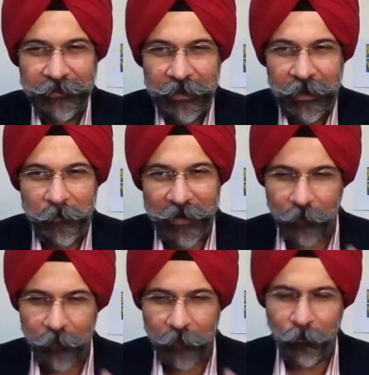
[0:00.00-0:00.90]
Uh, but I
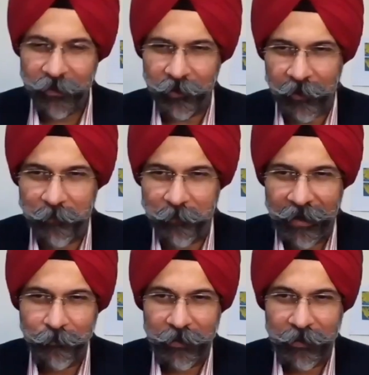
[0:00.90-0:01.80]
wanted to give back
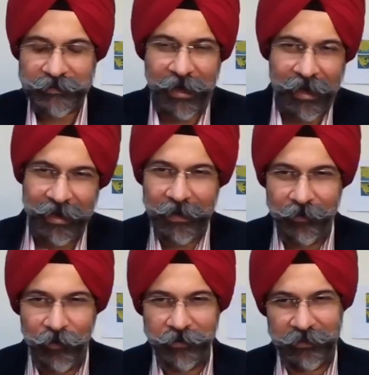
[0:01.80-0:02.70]
because I
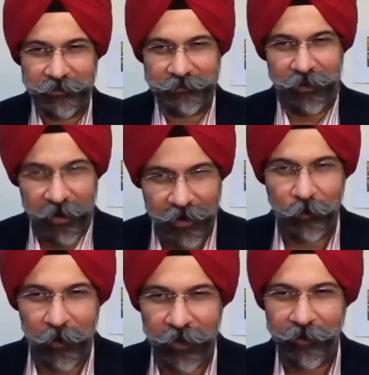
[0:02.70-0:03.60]
learned it the hard
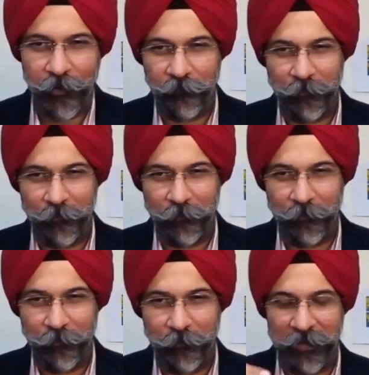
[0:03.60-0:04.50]
way of
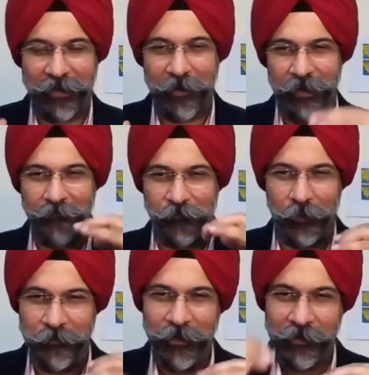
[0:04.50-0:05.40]
coming from,
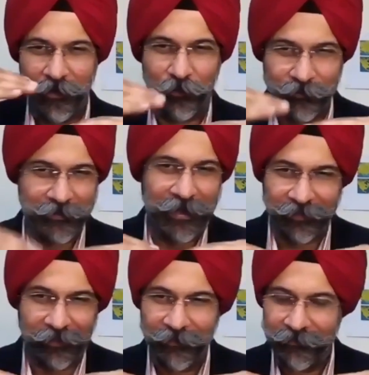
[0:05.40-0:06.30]
you know,
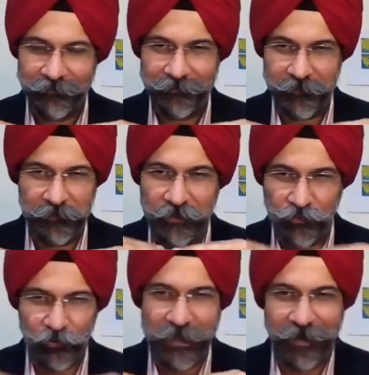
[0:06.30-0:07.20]
nothing, literally
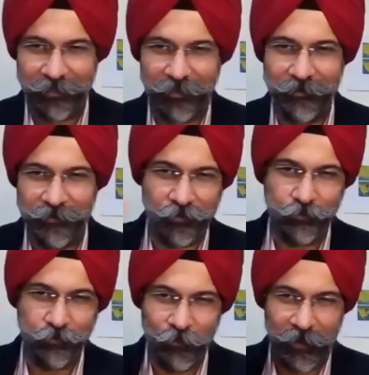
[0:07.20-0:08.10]
nothing to
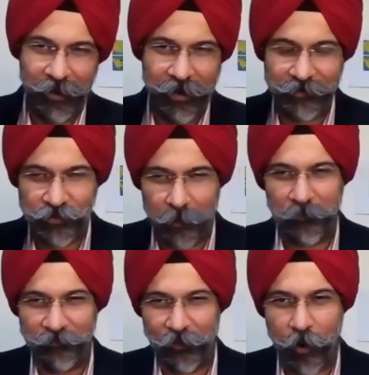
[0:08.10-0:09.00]
top of
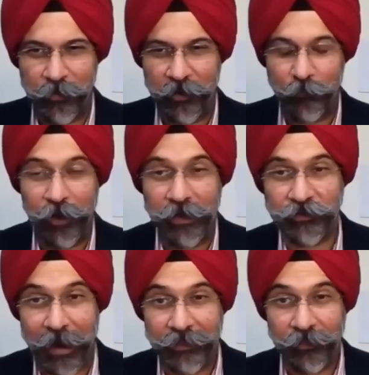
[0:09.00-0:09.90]
the corporate world.
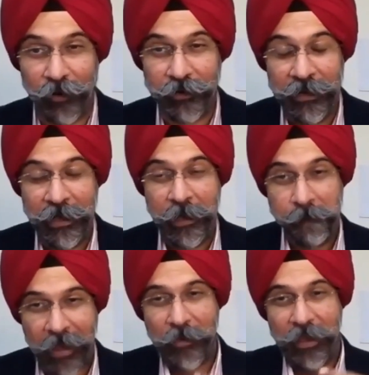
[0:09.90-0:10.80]
So I thought
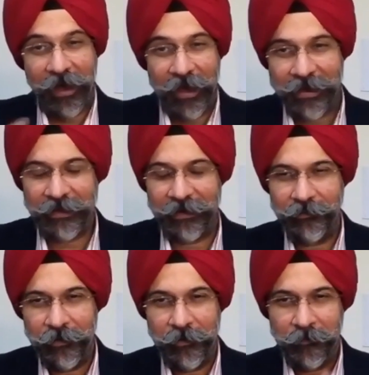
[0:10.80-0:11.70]
maybe I can
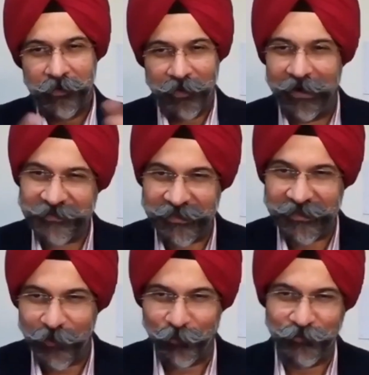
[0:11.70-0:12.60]
create
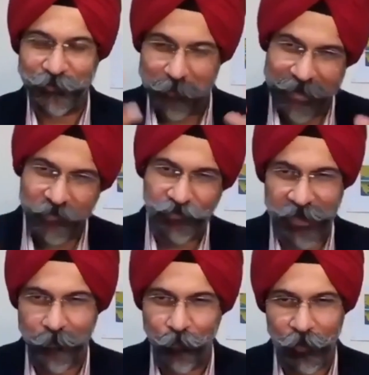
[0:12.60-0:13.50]
CEOs. So my
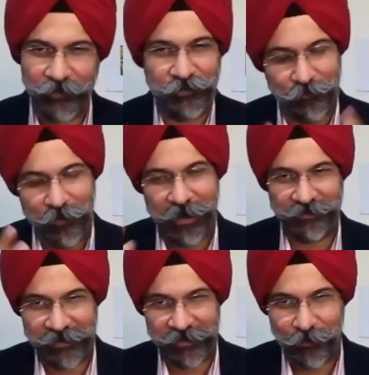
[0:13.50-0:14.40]
dream was to create
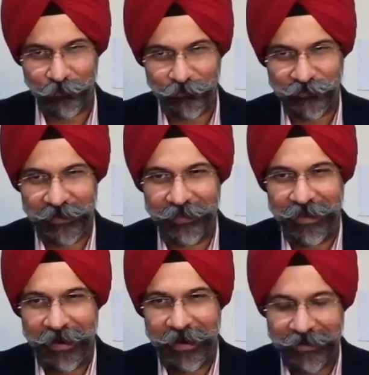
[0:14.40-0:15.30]
CEOs. And
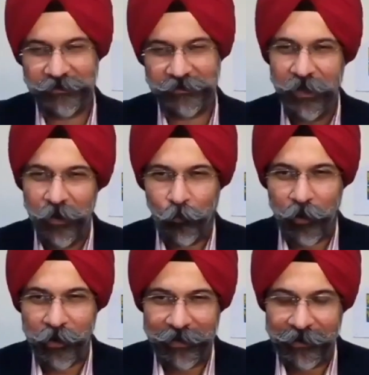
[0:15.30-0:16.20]
that is what
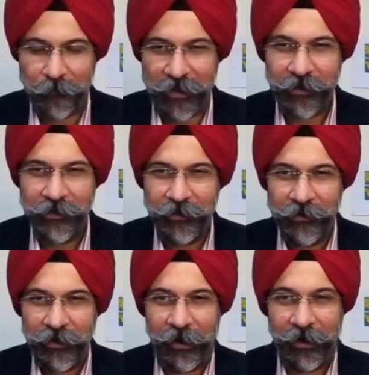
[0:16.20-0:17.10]
led me
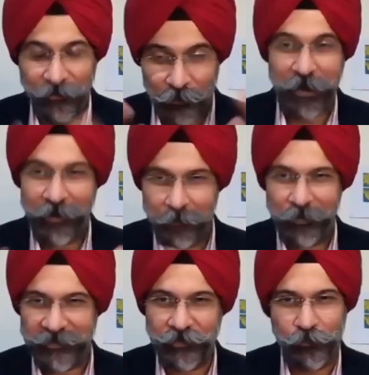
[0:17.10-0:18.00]
uh, to create a
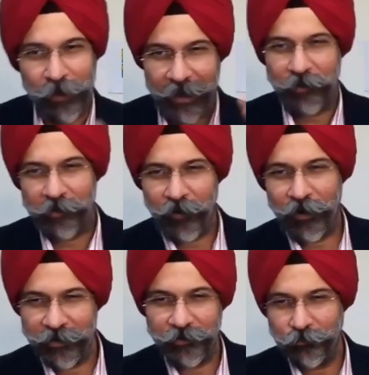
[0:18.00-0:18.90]
business school. I could have
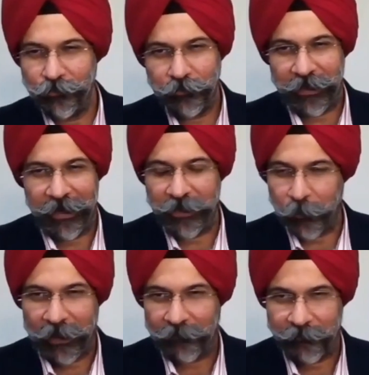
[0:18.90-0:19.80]
got into K
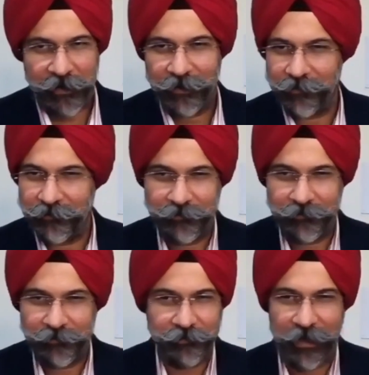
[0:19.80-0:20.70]
12, right?
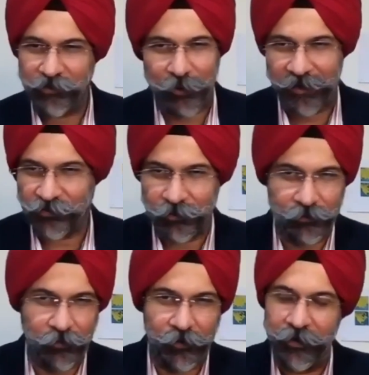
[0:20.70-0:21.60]

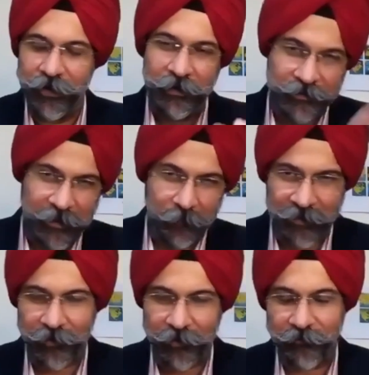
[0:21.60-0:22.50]
Education or some
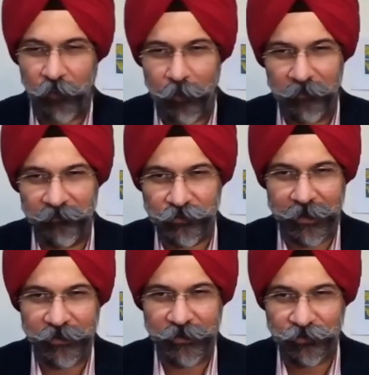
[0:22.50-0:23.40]
other form of
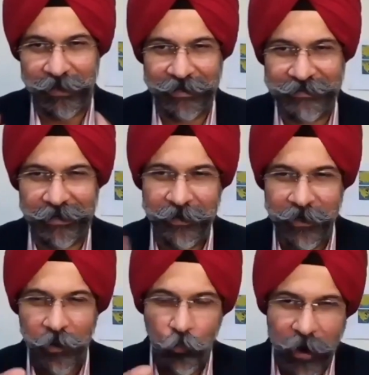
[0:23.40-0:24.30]
education. I said,
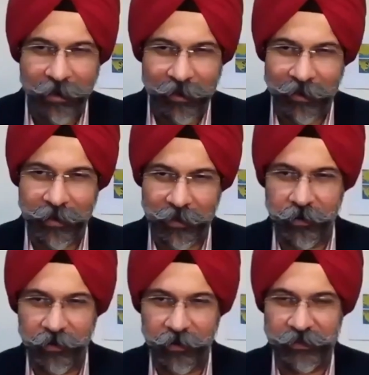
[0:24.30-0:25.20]
where can I
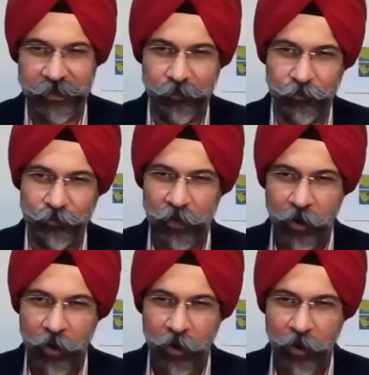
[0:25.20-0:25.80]
create CEOs?